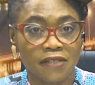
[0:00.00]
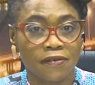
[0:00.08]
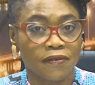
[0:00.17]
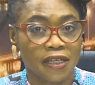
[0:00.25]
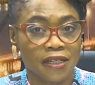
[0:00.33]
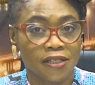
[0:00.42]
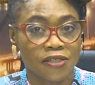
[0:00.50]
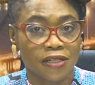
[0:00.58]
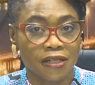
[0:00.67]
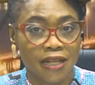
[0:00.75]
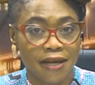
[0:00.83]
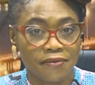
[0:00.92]
of English
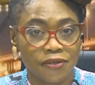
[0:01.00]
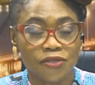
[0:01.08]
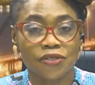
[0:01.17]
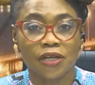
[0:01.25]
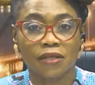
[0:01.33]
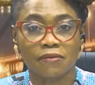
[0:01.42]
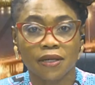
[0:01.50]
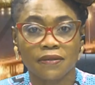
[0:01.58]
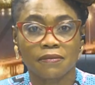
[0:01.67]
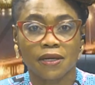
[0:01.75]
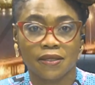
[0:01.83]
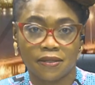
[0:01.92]
language and
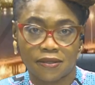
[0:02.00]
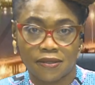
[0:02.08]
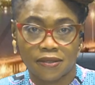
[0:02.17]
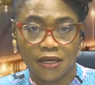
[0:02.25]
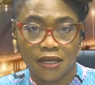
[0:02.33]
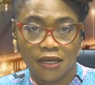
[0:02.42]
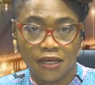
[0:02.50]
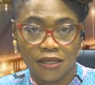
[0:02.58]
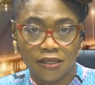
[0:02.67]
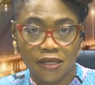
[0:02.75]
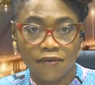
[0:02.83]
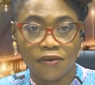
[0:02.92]
mathematics.
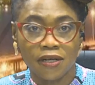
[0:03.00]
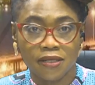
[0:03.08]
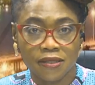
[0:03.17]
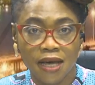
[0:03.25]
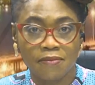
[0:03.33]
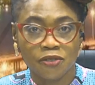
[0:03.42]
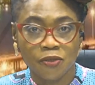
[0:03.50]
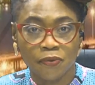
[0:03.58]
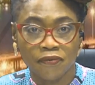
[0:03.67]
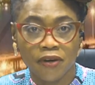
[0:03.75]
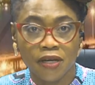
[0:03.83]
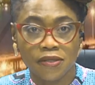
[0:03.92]
Several exam
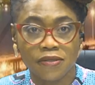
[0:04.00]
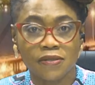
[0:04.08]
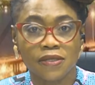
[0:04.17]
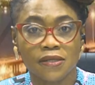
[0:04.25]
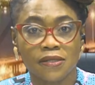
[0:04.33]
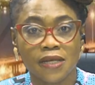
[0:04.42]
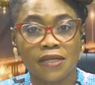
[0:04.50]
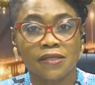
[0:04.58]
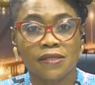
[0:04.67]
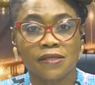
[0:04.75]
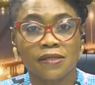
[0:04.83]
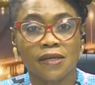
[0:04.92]
supervisors and
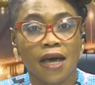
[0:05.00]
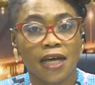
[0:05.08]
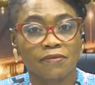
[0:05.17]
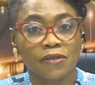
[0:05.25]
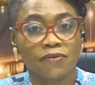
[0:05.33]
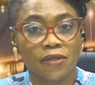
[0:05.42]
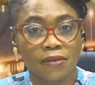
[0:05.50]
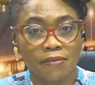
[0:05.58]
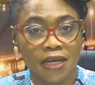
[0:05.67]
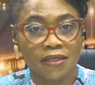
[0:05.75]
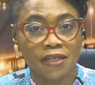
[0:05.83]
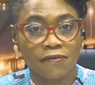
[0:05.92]
centers have been
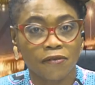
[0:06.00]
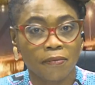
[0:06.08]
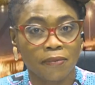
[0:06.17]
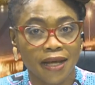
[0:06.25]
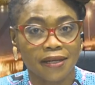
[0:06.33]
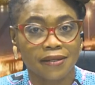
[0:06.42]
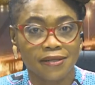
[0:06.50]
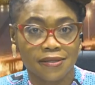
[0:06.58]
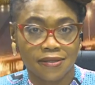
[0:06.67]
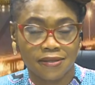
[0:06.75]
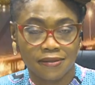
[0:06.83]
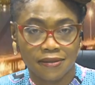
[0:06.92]
recommended for
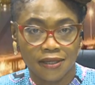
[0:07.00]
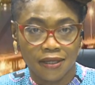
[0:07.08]
blacklisting.